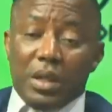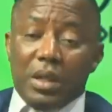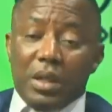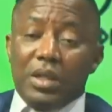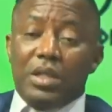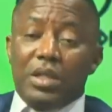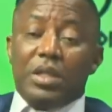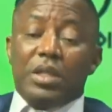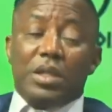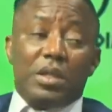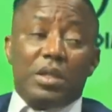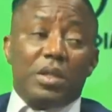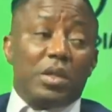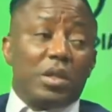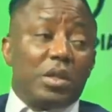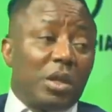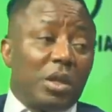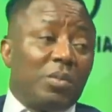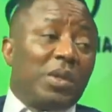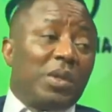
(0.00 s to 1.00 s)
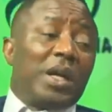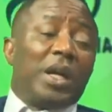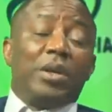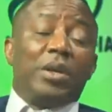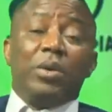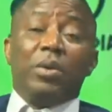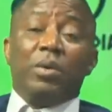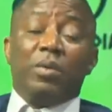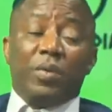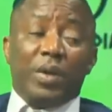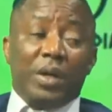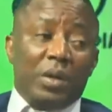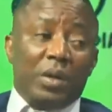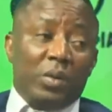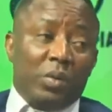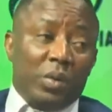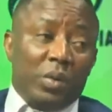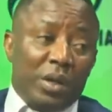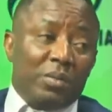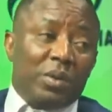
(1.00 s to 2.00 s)
See, this is something I know
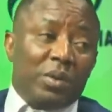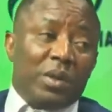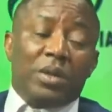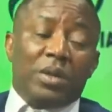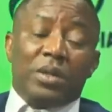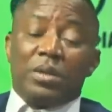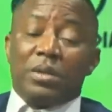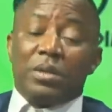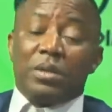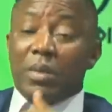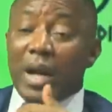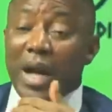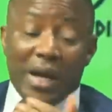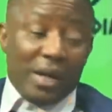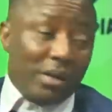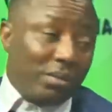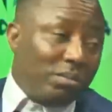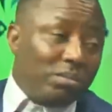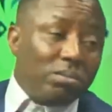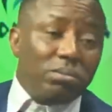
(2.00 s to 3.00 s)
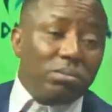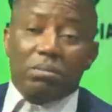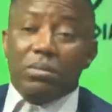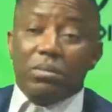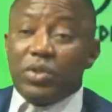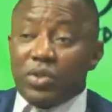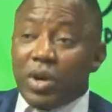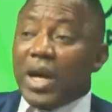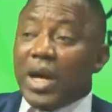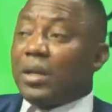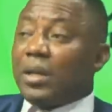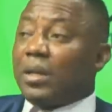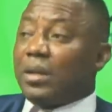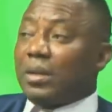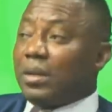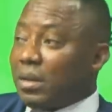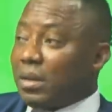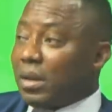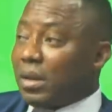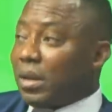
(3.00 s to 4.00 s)
very well because I
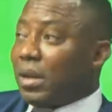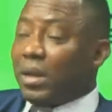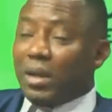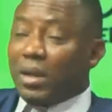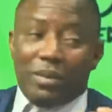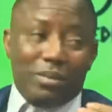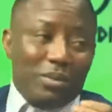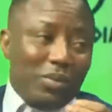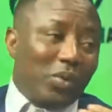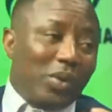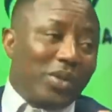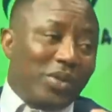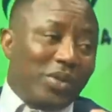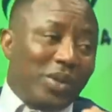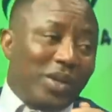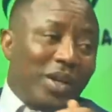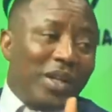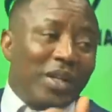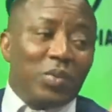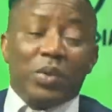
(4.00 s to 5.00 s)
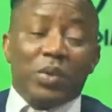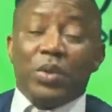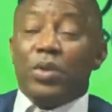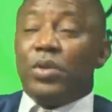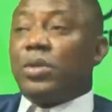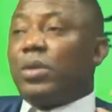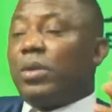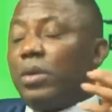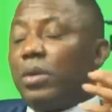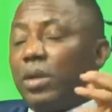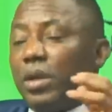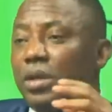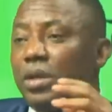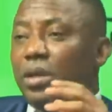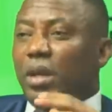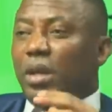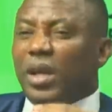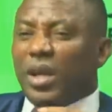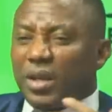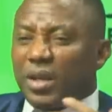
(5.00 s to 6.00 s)
track this, and you are a journalist, we used to do
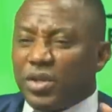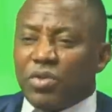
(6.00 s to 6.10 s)
this